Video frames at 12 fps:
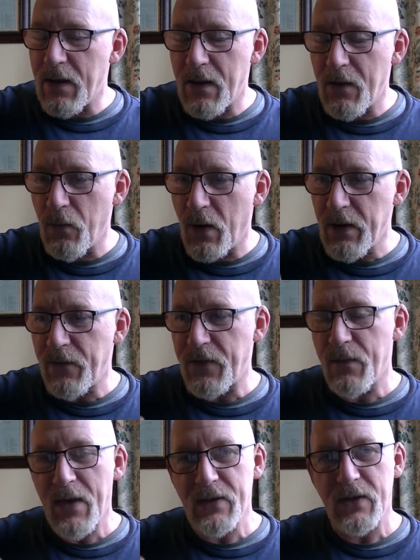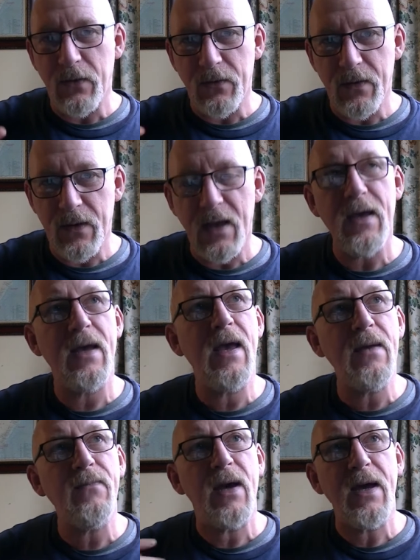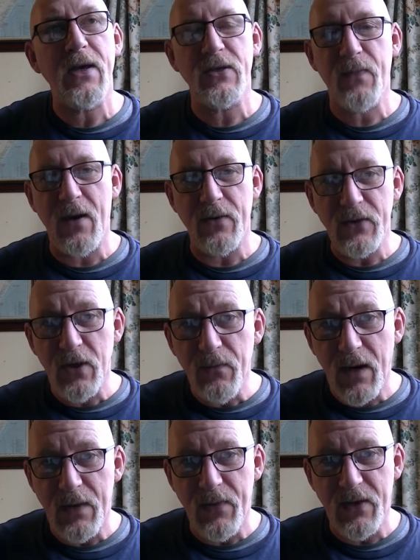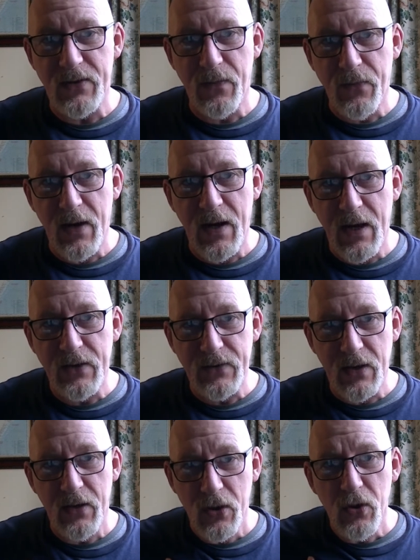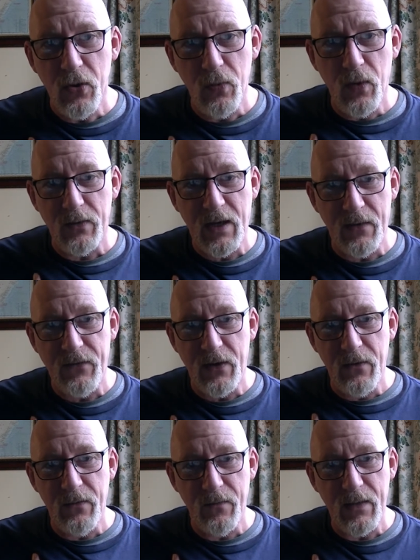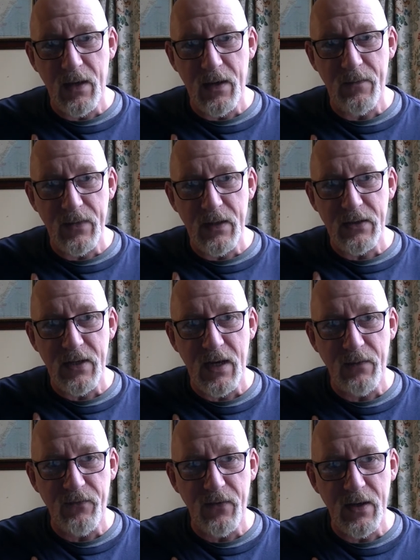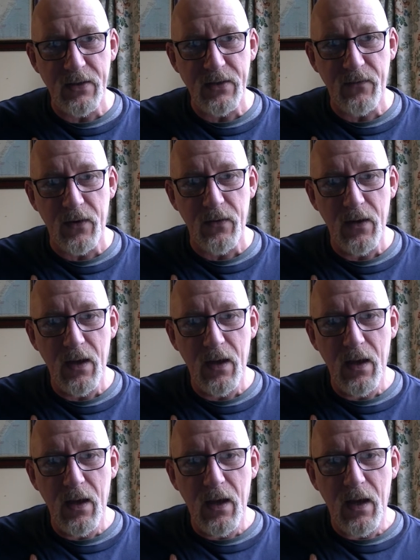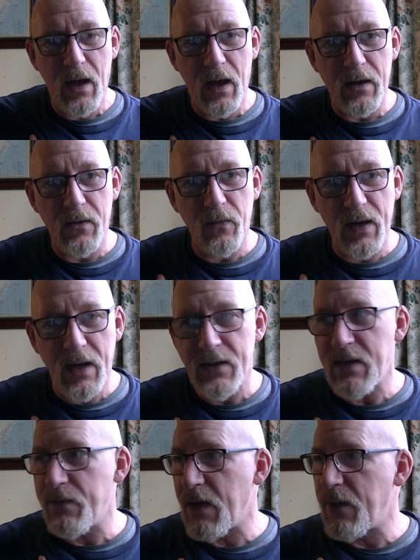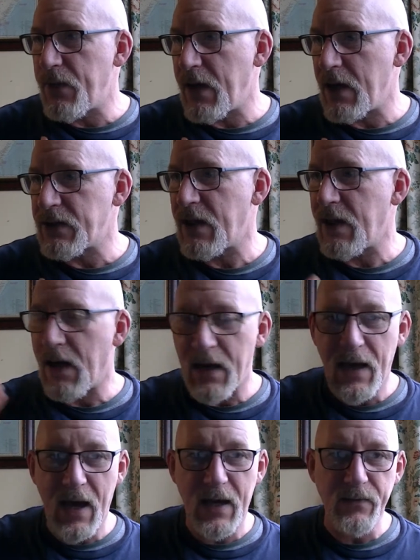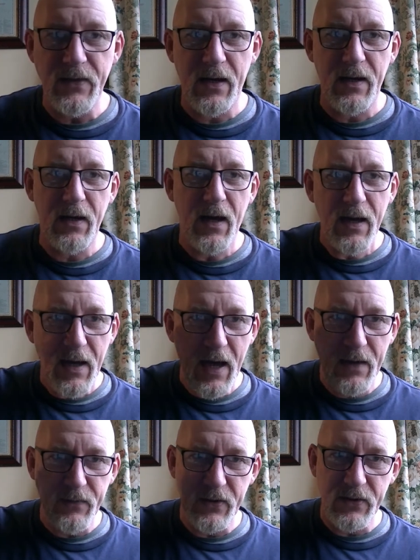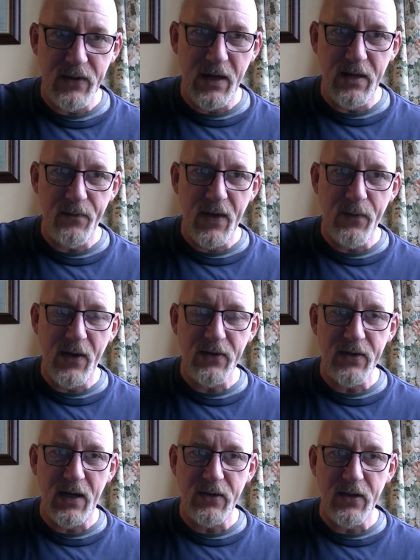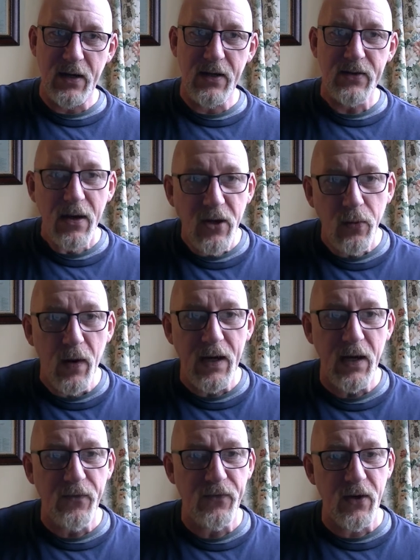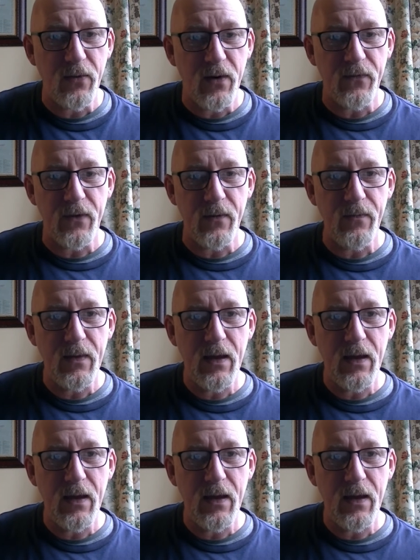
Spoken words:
one of them is in my experience, you might be surprised at who will give you the time for an interview. And when I did my PhD, I aimed high. I aimed at senior BBC journalists, and quite a few of them,